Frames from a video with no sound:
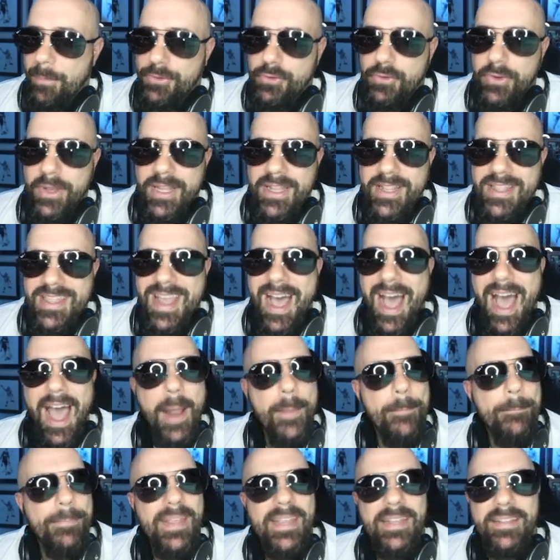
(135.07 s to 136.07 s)
You
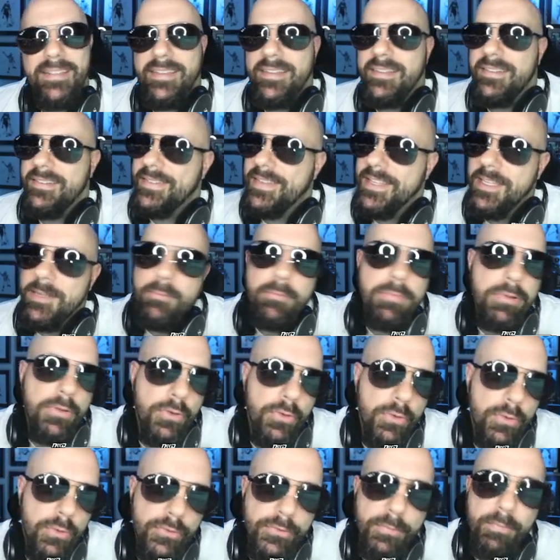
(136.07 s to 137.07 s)
cannot beat these deep
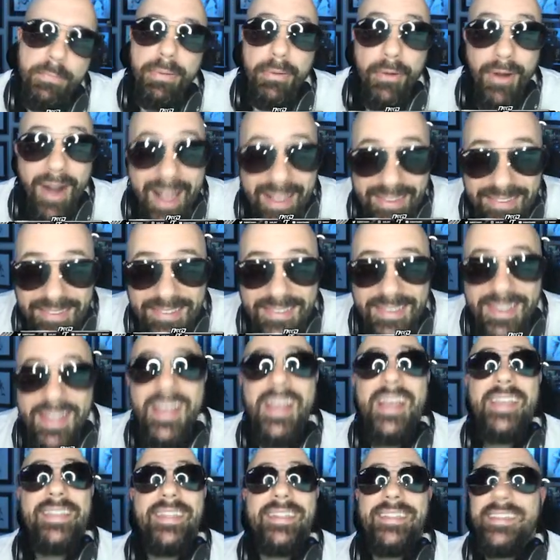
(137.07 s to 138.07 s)
blues pressed.
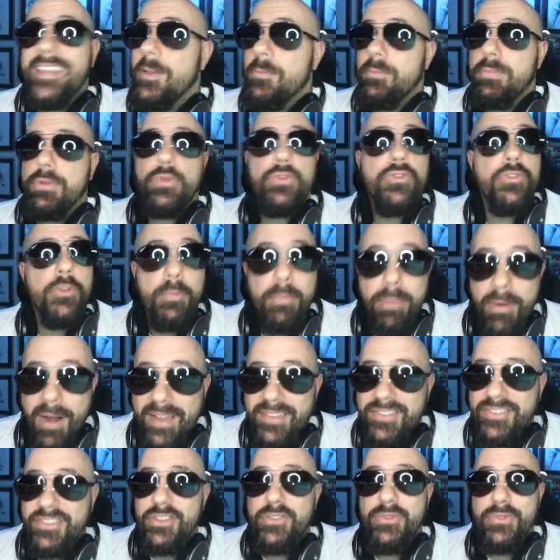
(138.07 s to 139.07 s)
The deep blues are
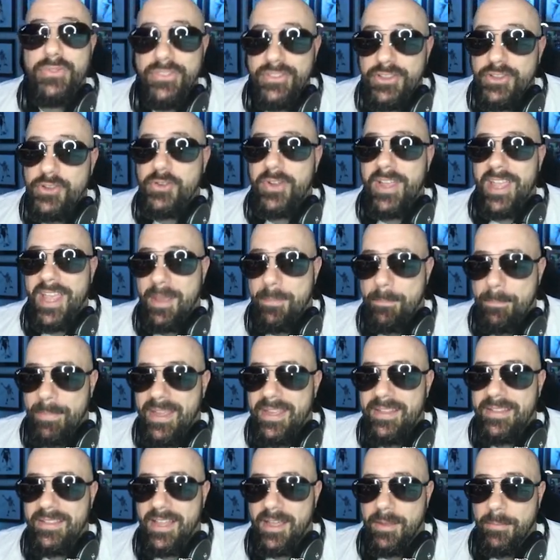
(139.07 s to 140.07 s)
pressed and you still can't
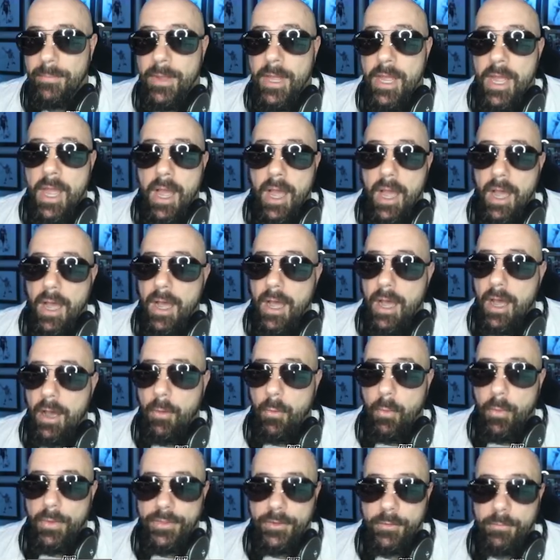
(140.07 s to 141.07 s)
beat them uh,
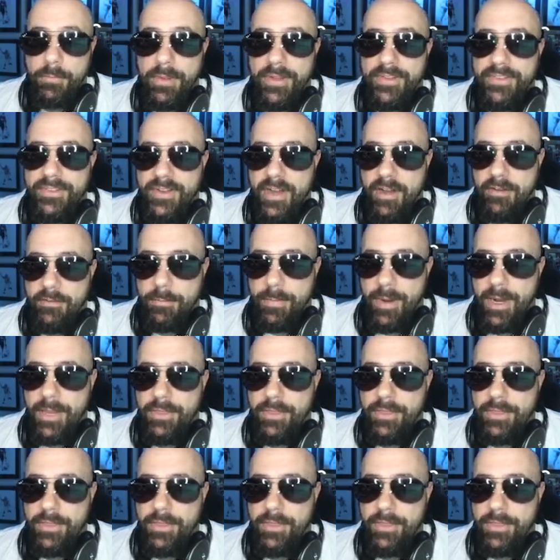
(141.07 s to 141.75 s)
when they're blitzing everybody.